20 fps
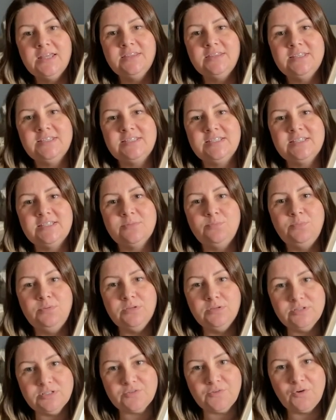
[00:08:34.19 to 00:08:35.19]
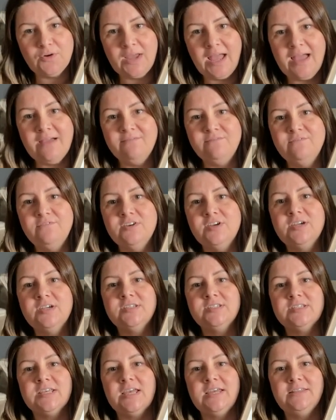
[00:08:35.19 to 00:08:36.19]
This is a beautiful
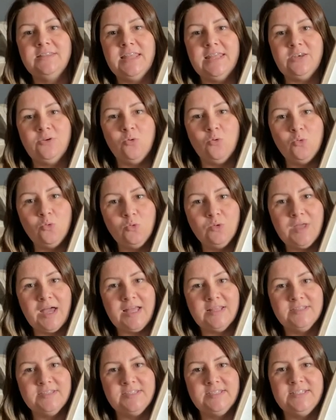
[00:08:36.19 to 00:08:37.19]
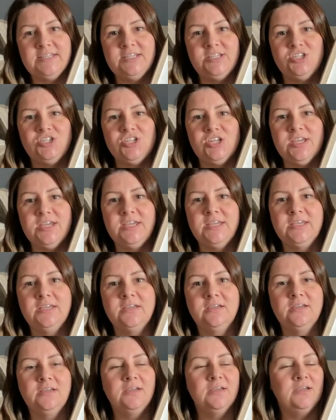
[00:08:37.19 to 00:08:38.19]
canvas, and then all the hand stitching.